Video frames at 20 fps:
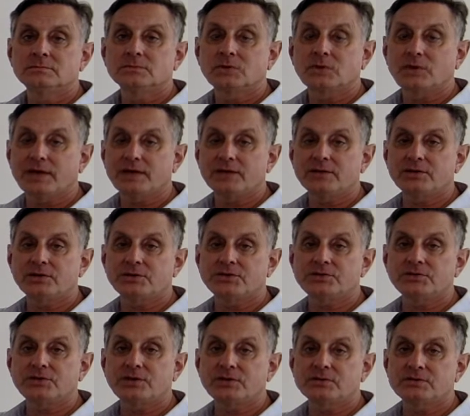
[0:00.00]
Go ahead, look at
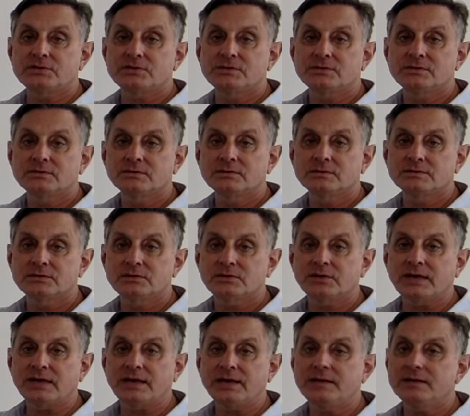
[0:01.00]
your notes. It's
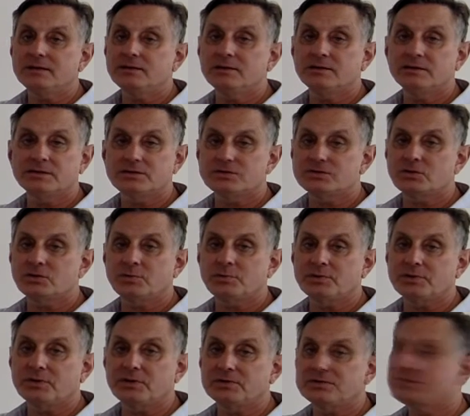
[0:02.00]
okay. This is
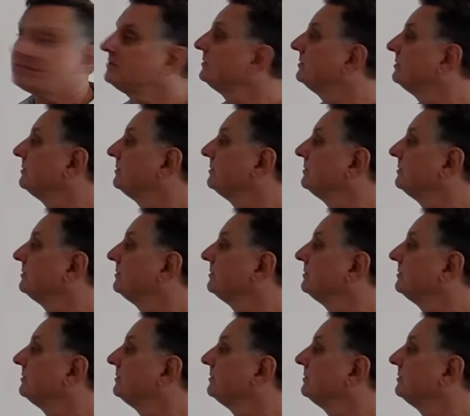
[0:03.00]
open notes.